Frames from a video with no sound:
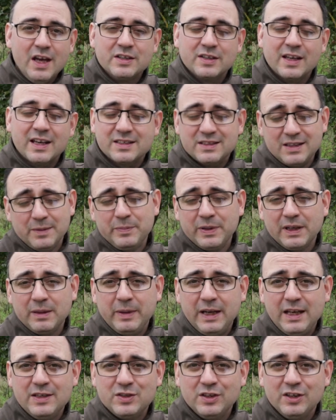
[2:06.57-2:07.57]
So that
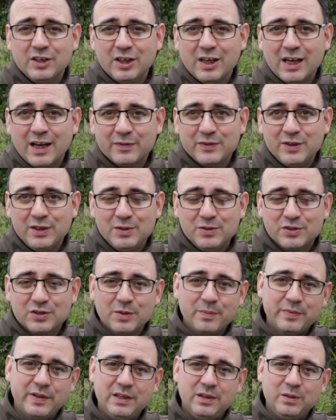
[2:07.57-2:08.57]
simply means that you're going to have to do
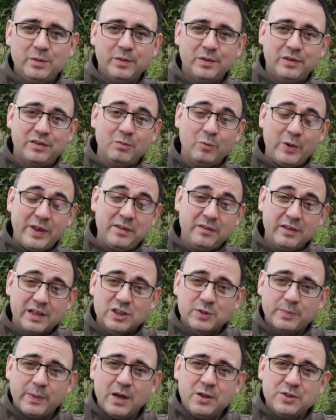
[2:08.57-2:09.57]
something with your
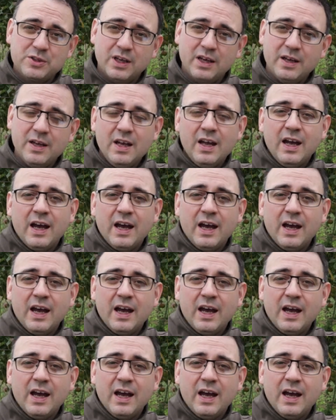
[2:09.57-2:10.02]
exposure.